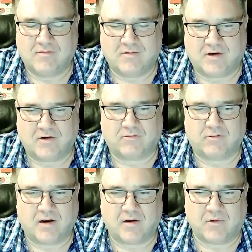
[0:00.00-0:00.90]

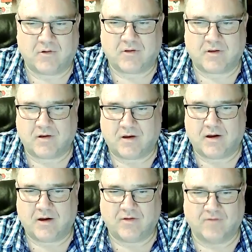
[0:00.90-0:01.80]
incredible.
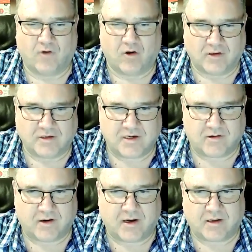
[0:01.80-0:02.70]
The
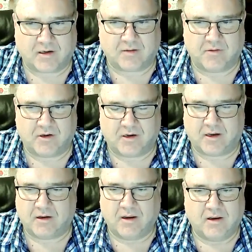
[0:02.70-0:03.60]
volunteering in the
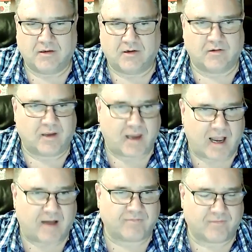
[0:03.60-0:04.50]
community, nearly
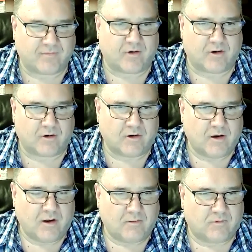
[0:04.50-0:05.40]
half of our
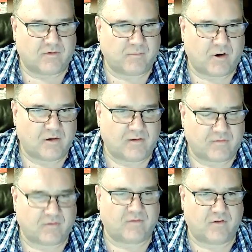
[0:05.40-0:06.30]
respondents
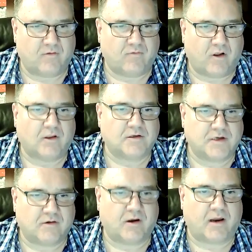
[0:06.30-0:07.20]
are still
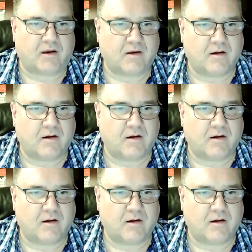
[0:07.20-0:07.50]
volunteering.